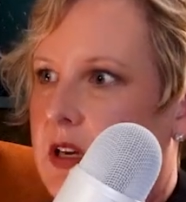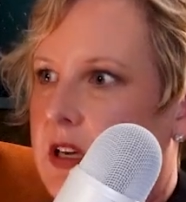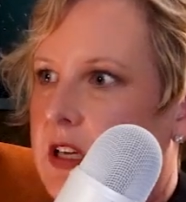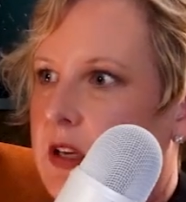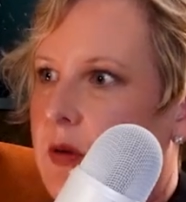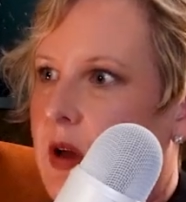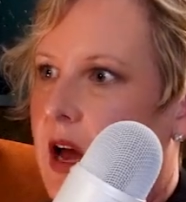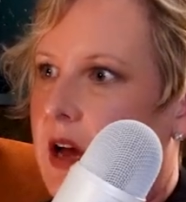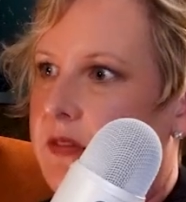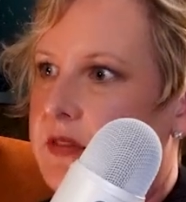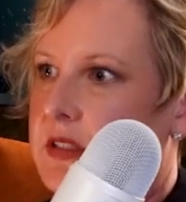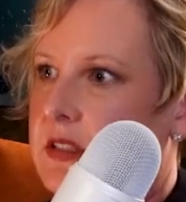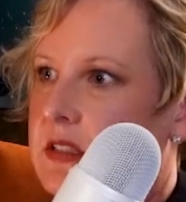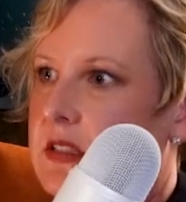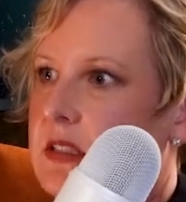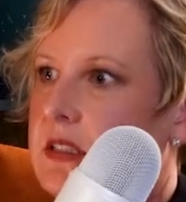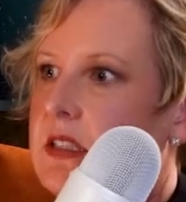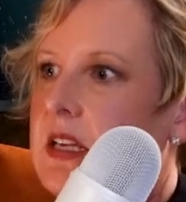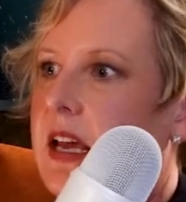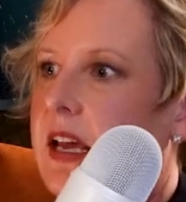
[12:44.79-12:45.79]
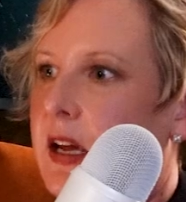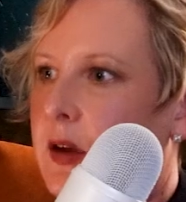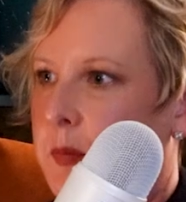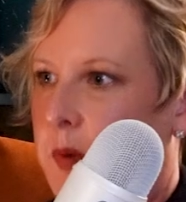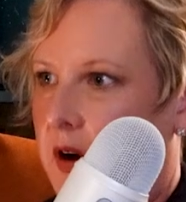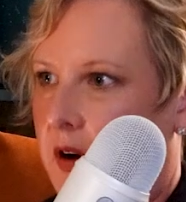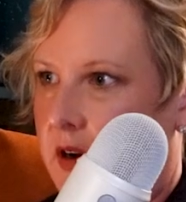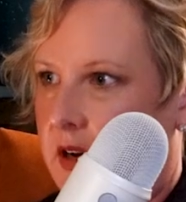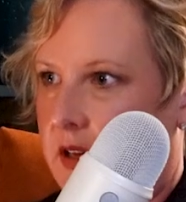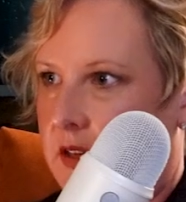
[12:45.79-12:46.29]
you have to take
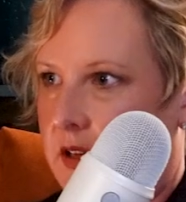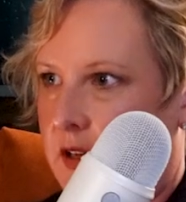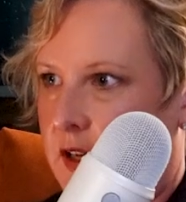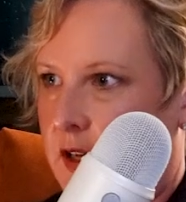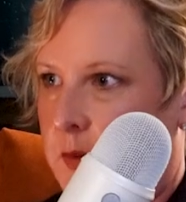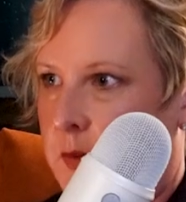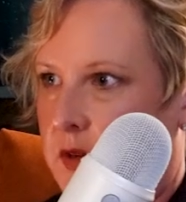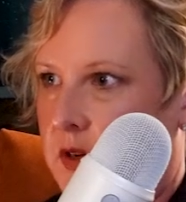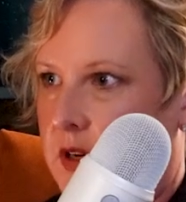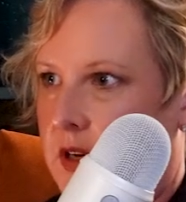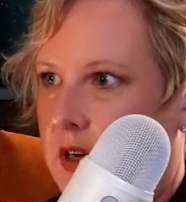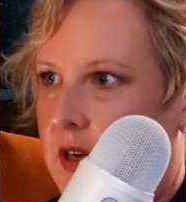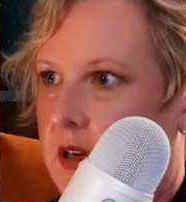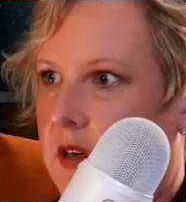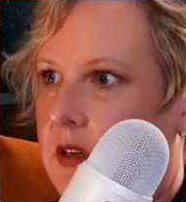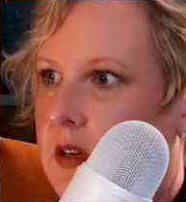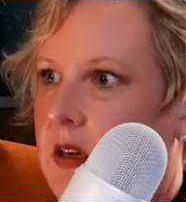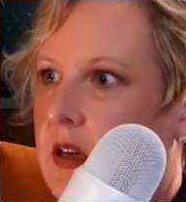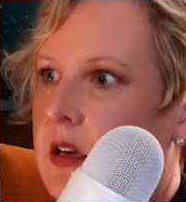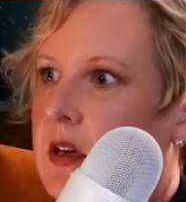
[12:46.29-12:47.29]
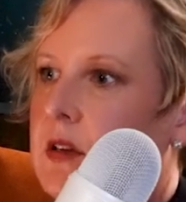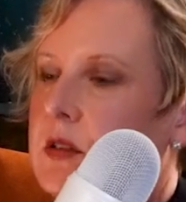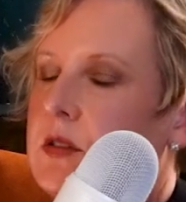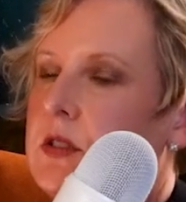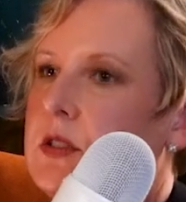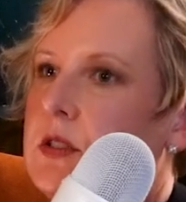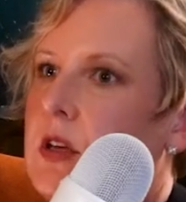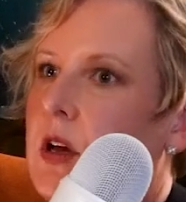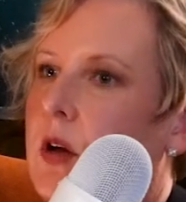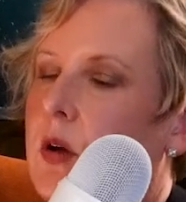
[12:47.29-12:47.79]
part in the community.
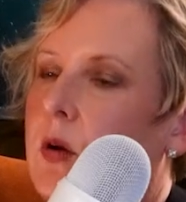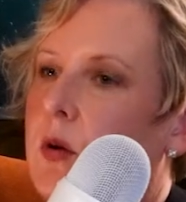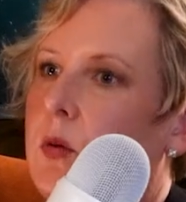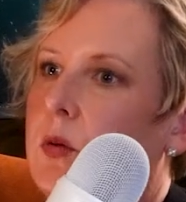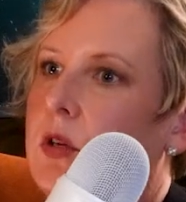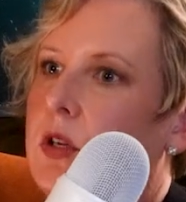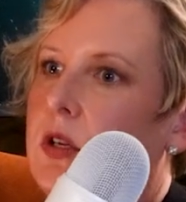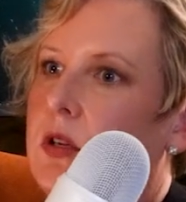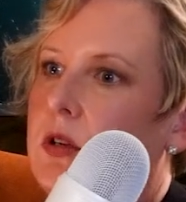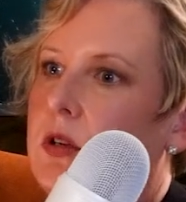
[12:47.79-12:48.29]
So,